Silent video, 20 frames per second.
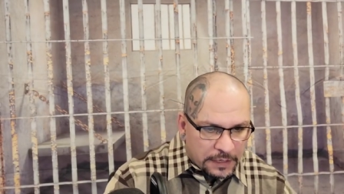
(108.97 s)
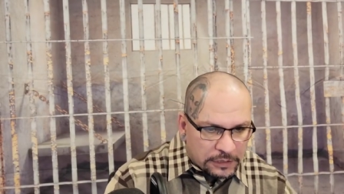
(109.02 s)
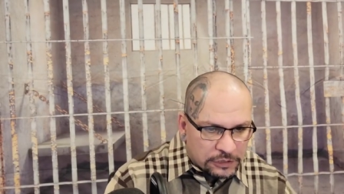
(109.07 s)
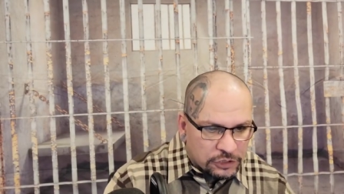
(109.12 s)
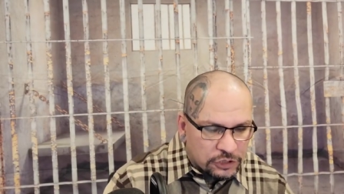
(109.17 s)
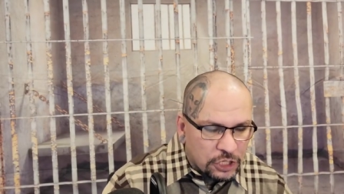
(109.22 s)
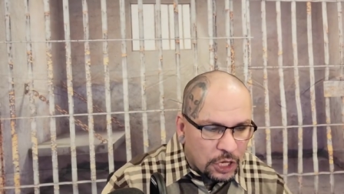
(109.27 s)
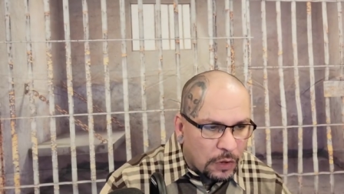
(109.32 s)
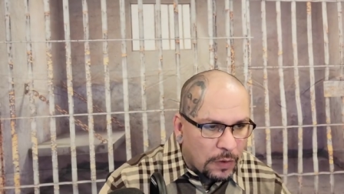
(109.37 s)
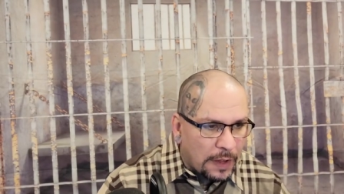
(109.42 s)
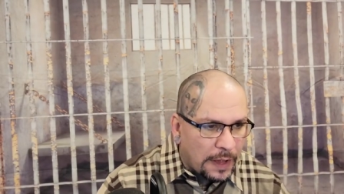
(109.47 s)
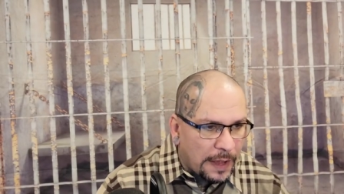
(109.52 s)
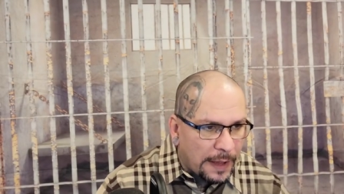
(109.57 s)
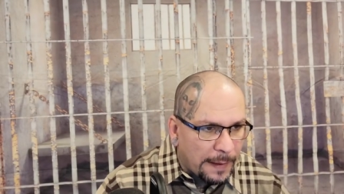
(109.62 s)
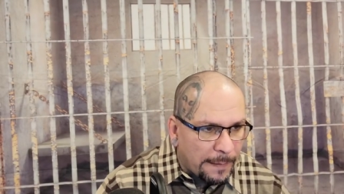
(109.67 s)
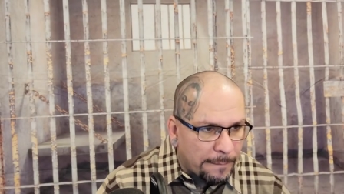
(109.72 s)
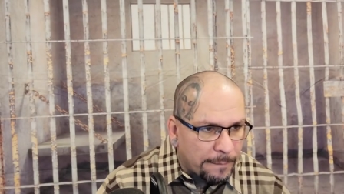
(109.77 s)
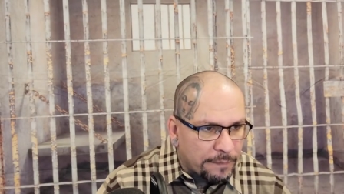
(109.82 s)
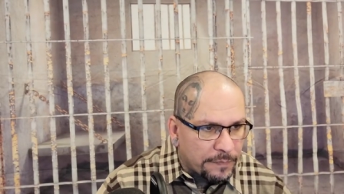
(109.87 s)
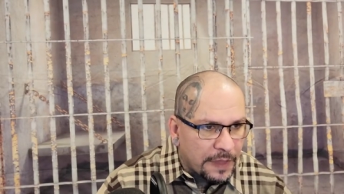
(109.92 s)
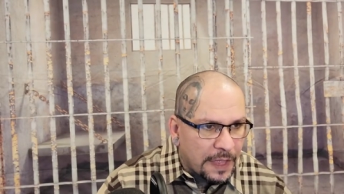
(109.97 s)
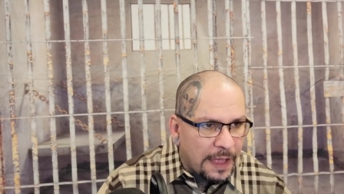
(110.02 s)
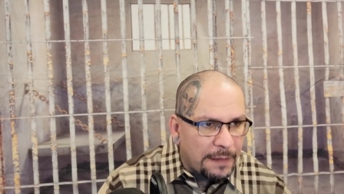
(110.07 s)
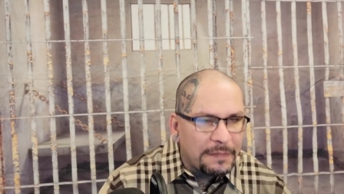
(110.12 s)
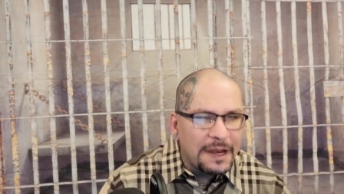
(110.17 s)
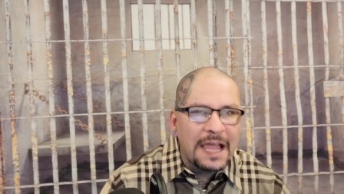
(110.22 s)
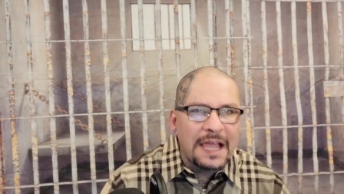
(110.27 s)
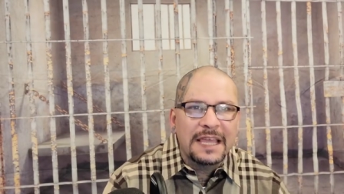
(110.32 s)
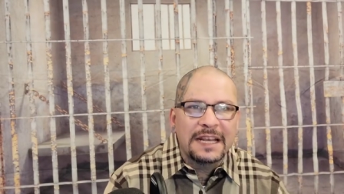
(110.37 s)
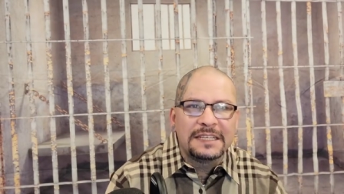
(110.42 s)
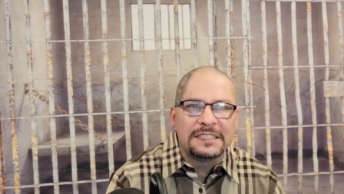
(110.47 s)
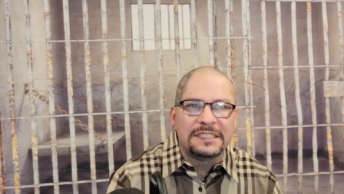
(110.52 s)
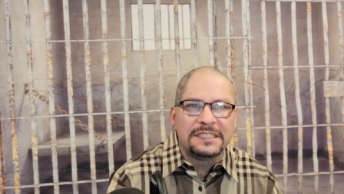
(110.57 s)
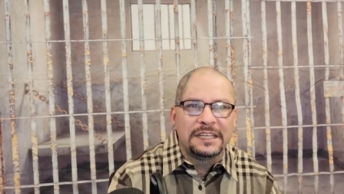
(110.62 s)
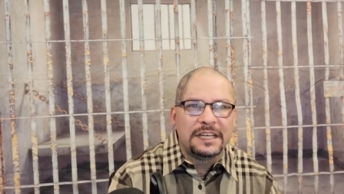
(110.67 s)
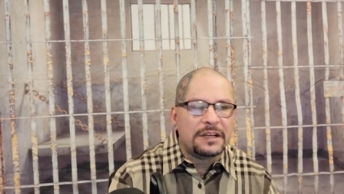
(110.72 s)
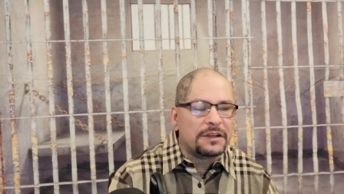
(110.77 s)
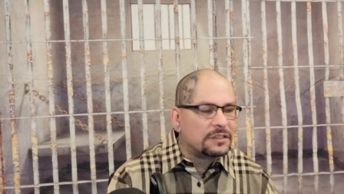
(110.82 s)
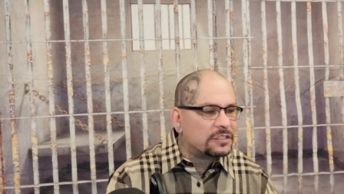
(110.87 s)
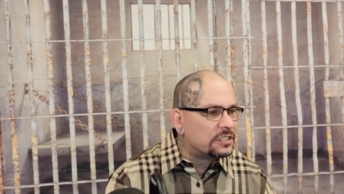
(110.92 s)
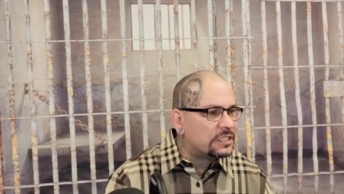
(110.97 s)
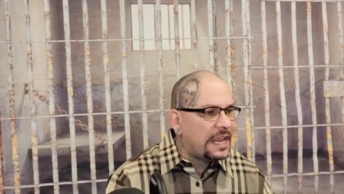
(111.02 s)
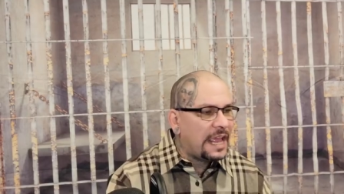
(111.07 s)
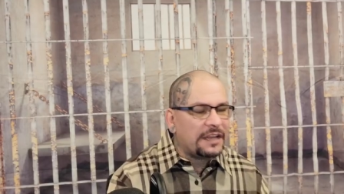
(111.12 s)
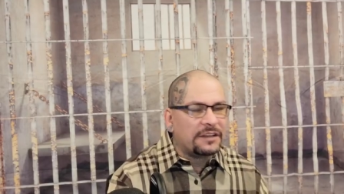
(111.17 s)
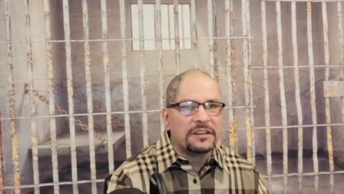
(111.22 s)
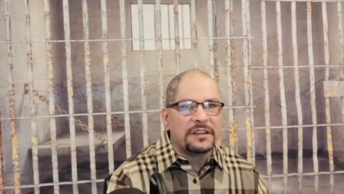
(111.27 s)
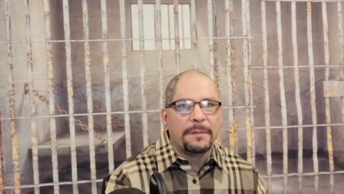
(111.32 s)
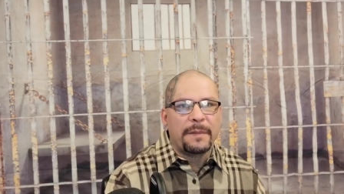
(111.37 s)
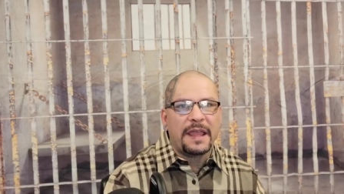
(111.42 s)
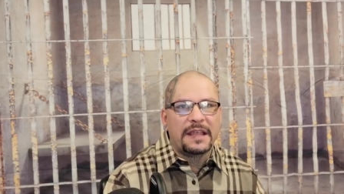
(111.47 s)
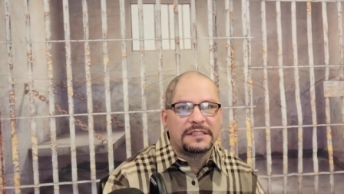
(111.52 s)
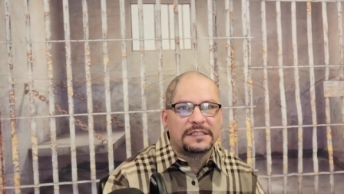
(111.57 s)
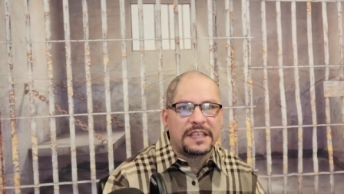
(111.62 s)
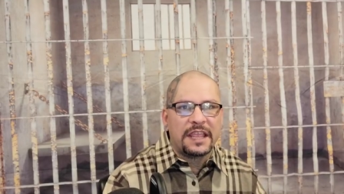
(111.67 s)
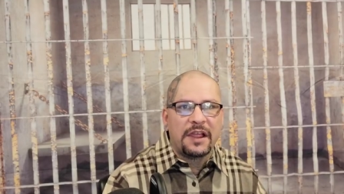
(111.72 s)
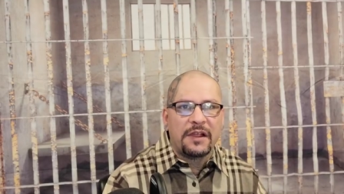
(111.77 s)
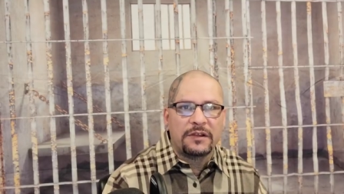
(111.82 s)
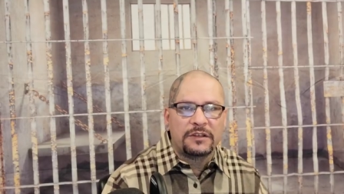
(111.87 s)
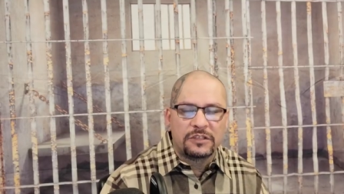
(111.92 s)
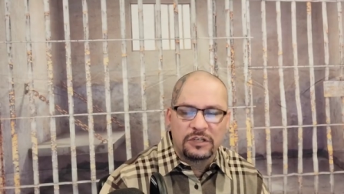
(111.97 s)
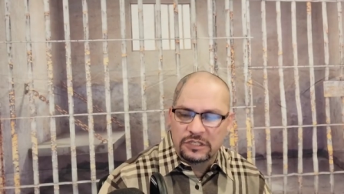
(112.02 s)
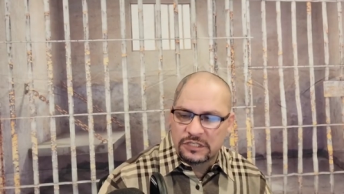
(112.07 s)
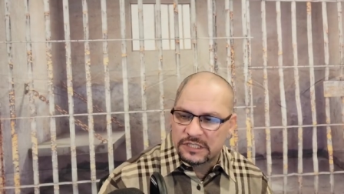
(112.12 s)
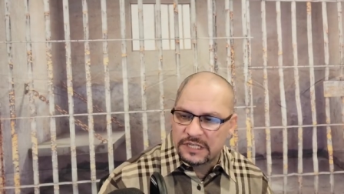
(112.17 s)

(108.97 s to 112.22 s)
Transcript: So um, I'm not going to sit here and slander the man's character,